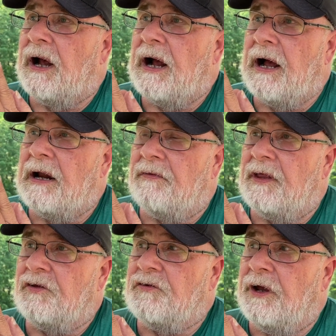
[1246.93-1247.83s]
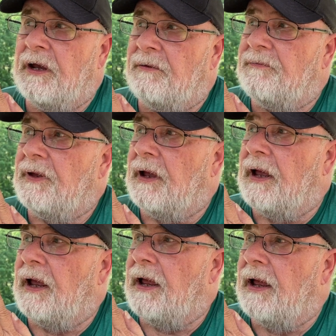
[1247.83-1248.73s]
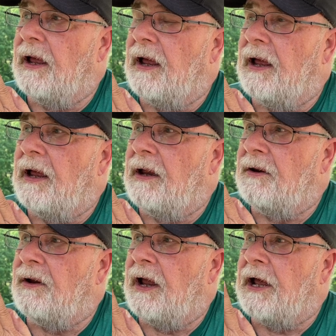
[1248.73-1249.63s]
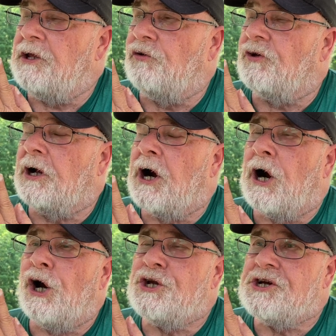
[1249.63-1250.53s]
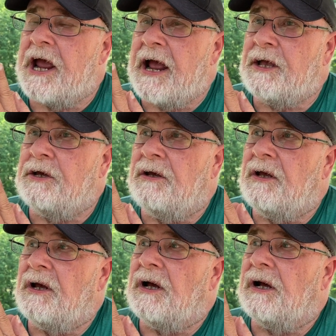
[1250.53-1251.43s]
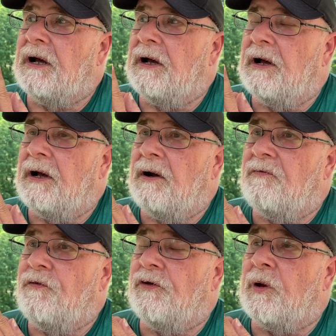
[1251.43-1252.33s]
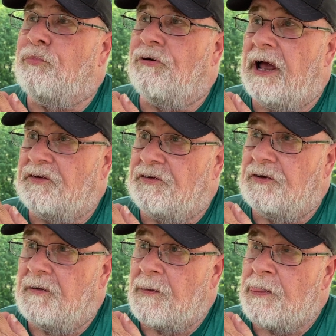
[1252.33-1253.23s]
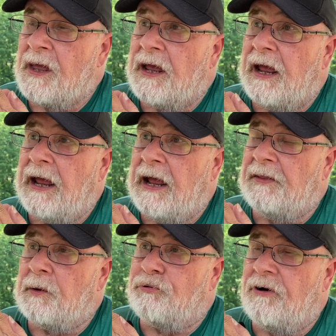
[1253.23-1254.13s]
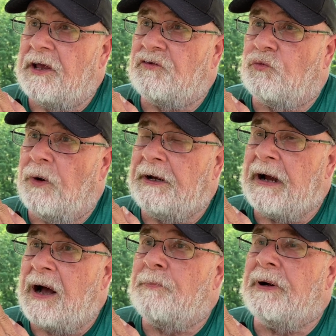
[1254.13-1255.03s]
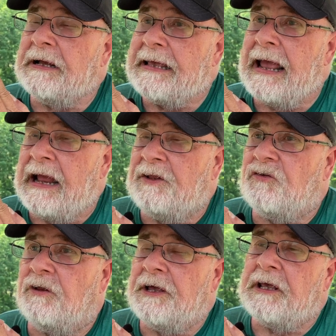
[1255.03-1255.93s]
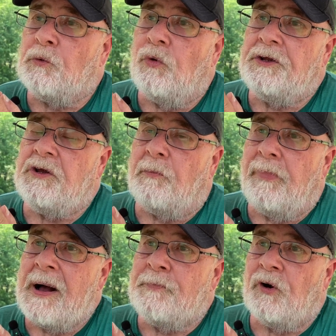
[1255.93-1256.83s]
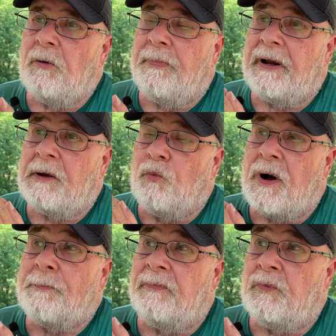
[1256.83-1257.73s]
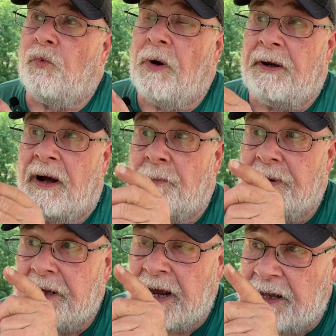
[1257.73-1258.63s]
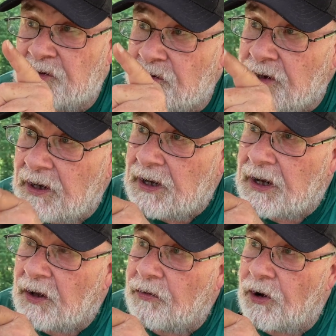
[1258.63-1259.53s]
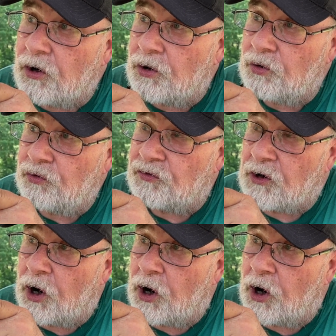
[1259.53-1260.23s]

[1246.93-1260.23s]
out of this thing, and I used a car jack for the press, and the press went up against like it would your bumper, but it went up against those